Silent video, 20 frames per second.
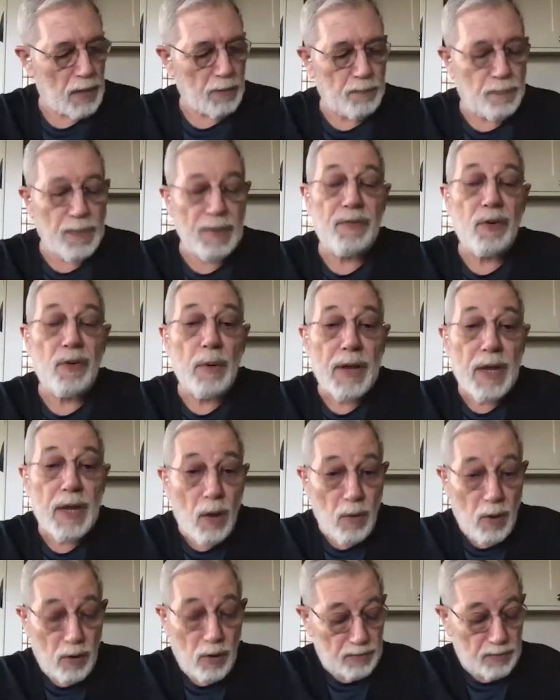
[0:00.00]
Before we
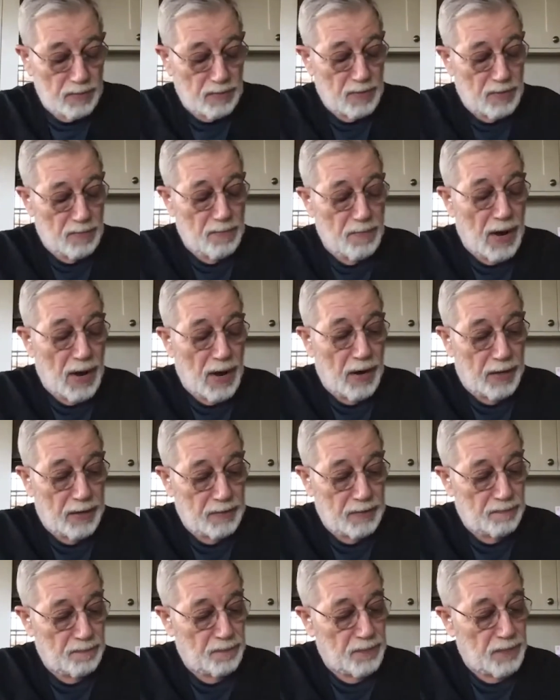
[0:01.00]
go on,
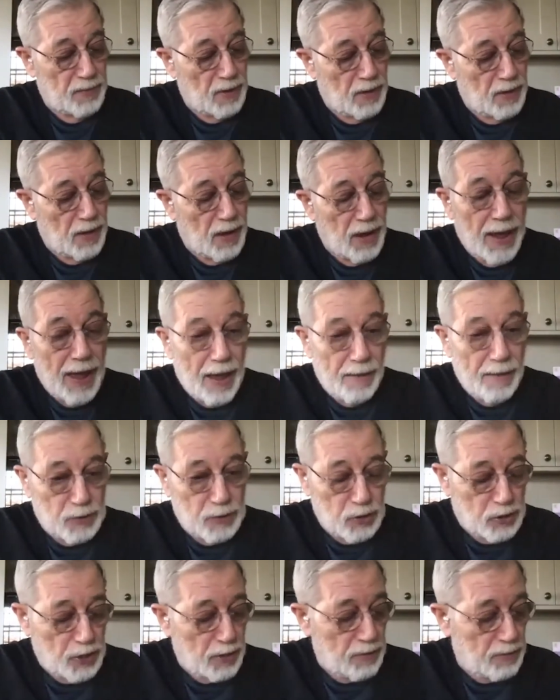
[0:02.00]
Marilyn, I have to
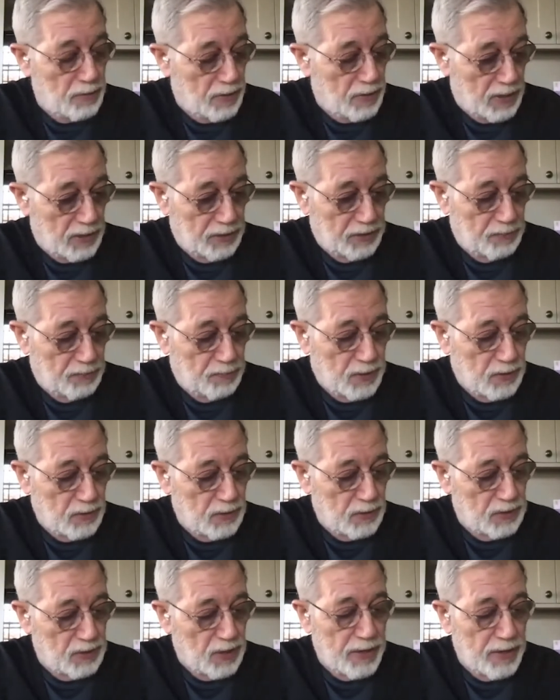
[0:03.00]
show you this
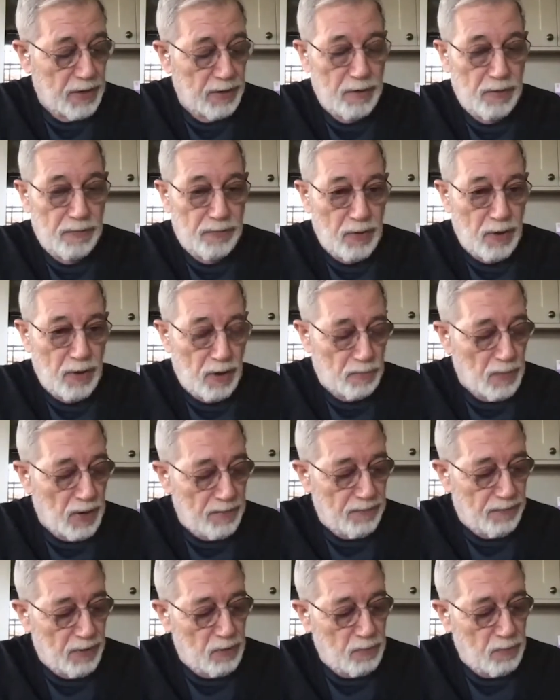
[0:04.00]
because I don't know if you heard my
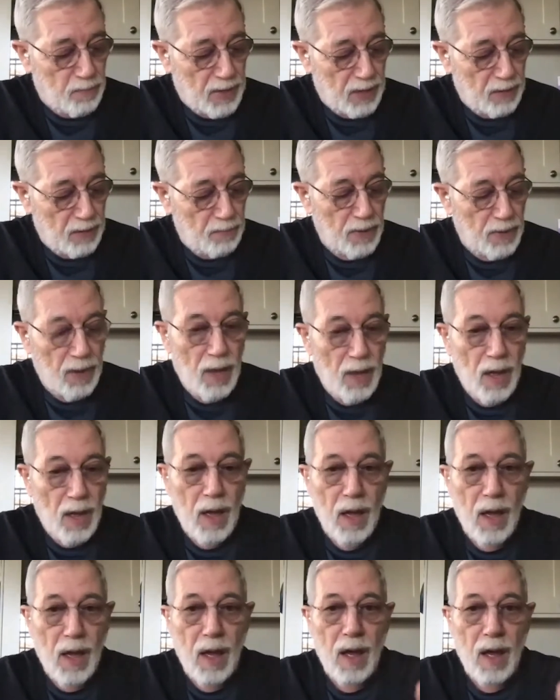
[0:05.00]
phone beep.
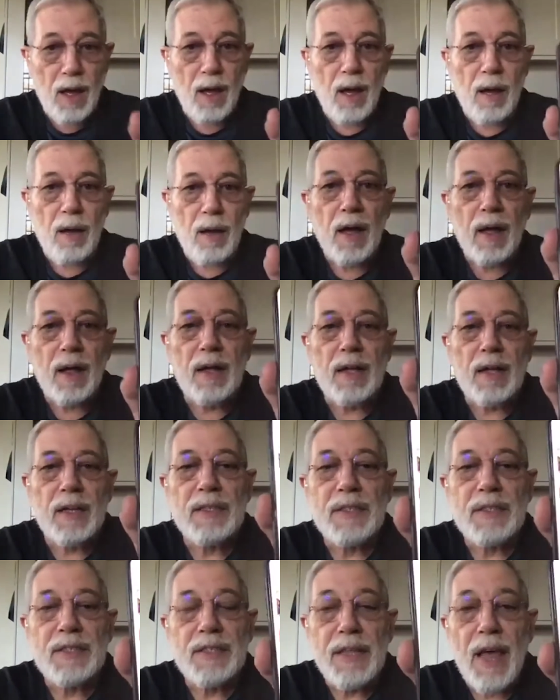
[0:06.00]

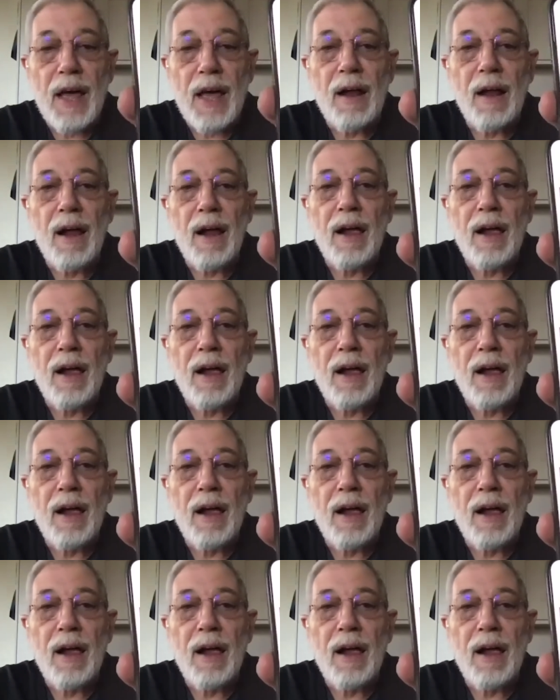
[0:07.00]
See that?